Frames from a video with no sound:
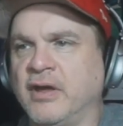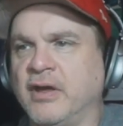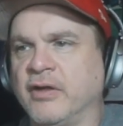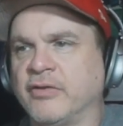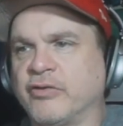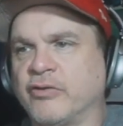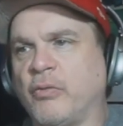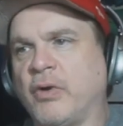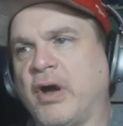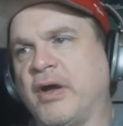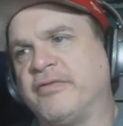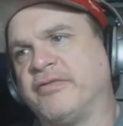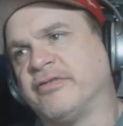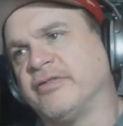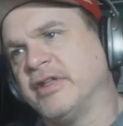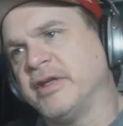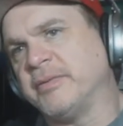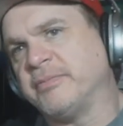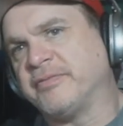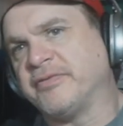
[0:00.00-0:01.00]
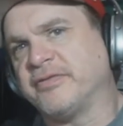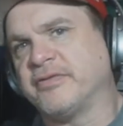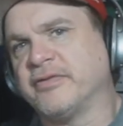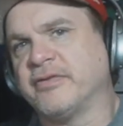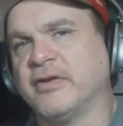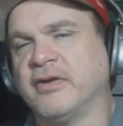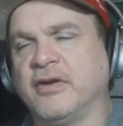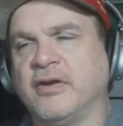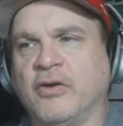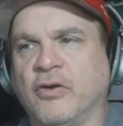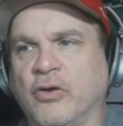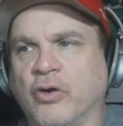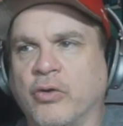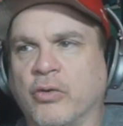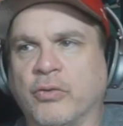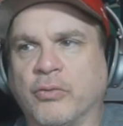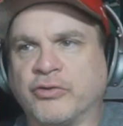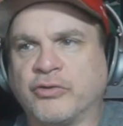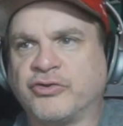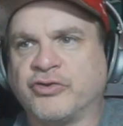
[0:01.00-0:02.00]
The wife sleeps
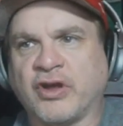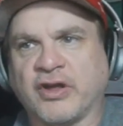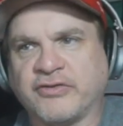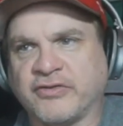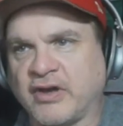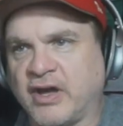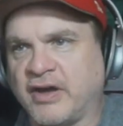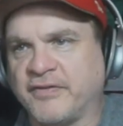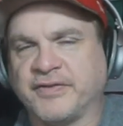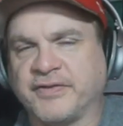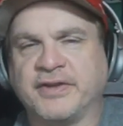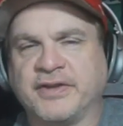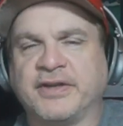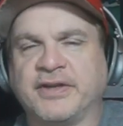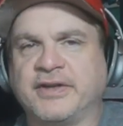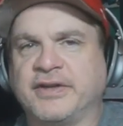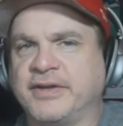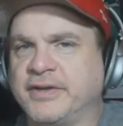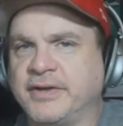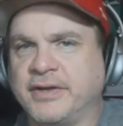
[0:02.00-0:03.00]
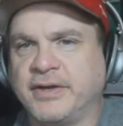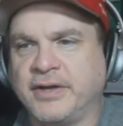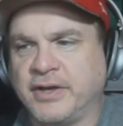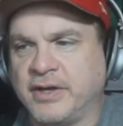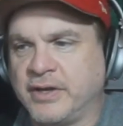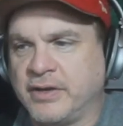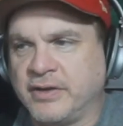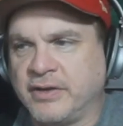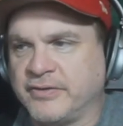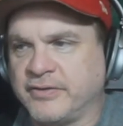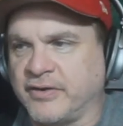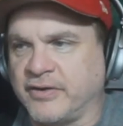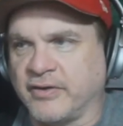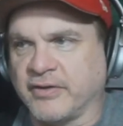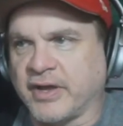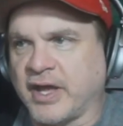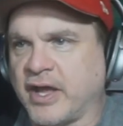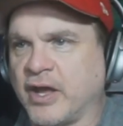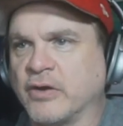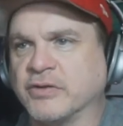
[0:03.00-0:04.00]
or shuts off, and the
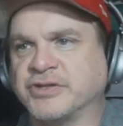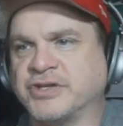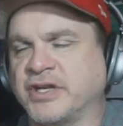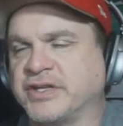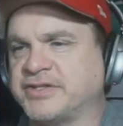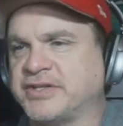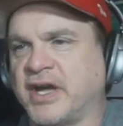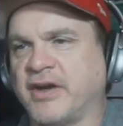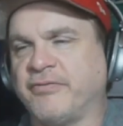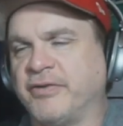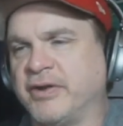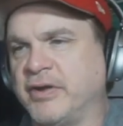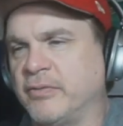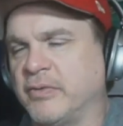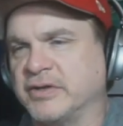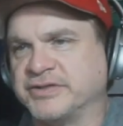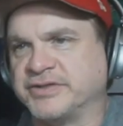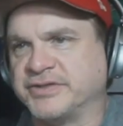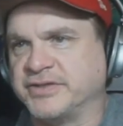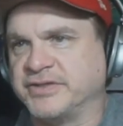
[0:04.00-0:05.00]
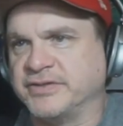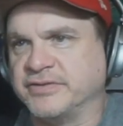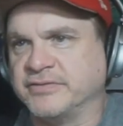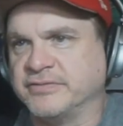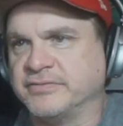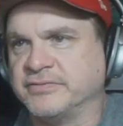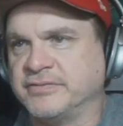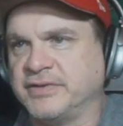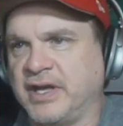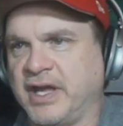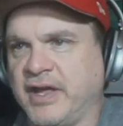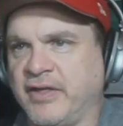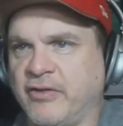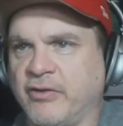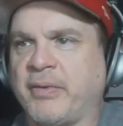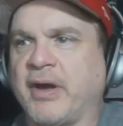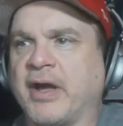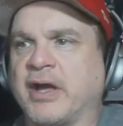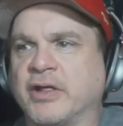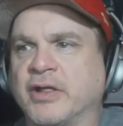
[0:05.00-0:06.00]
Song-ryong shuts off when he wants to, either
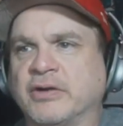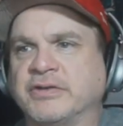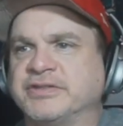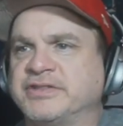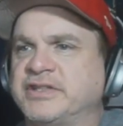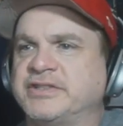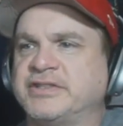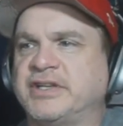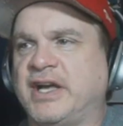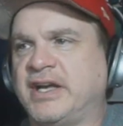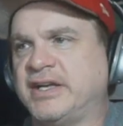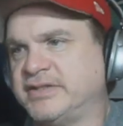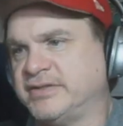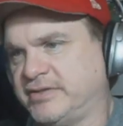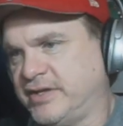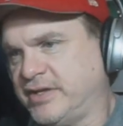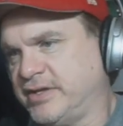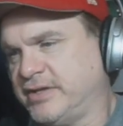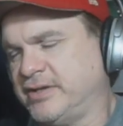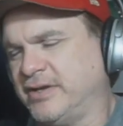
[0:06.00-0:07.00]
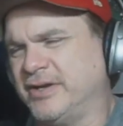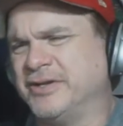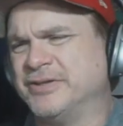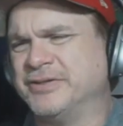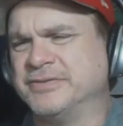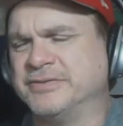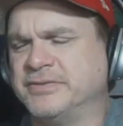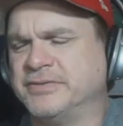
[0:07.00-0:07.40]
by closing his eyes or